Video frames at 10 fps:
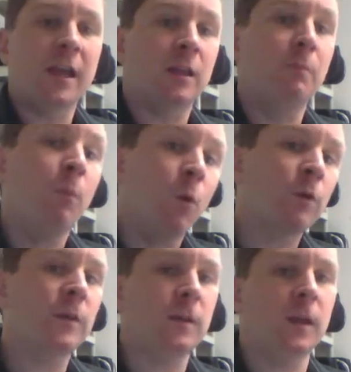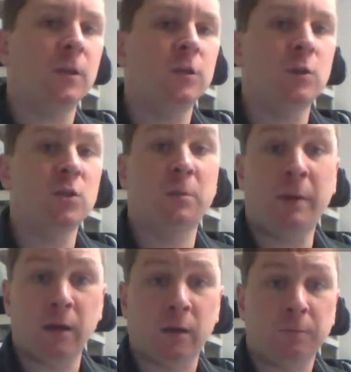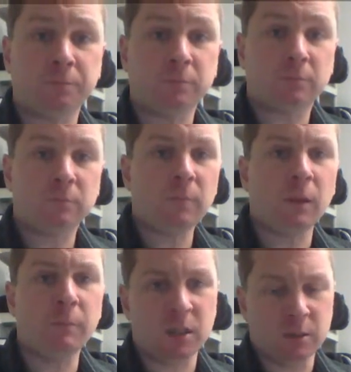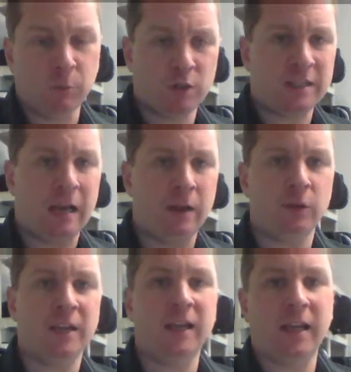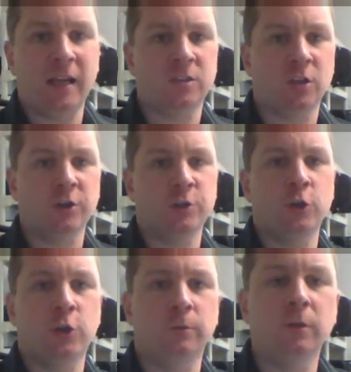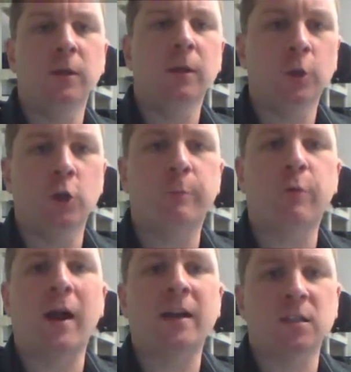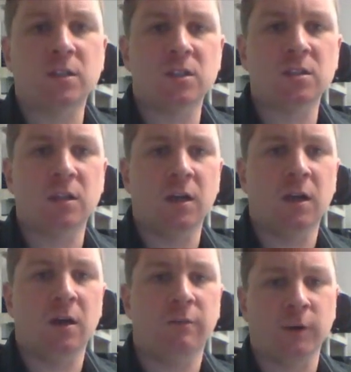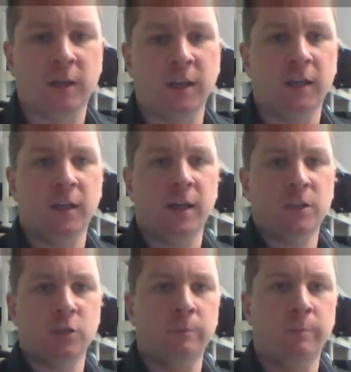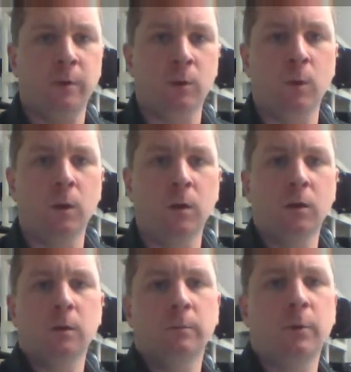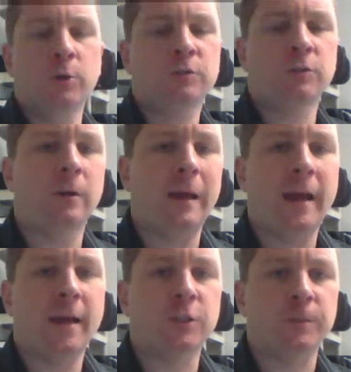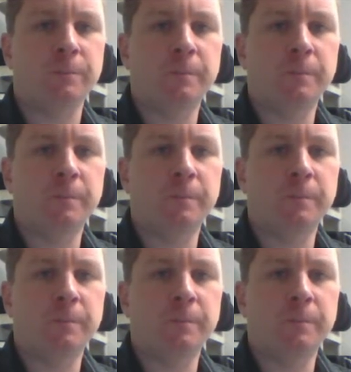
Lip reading: The more that they can use, the better, because the more sound they'll get, and it's also good practice for getting a nice, good bow stroke action.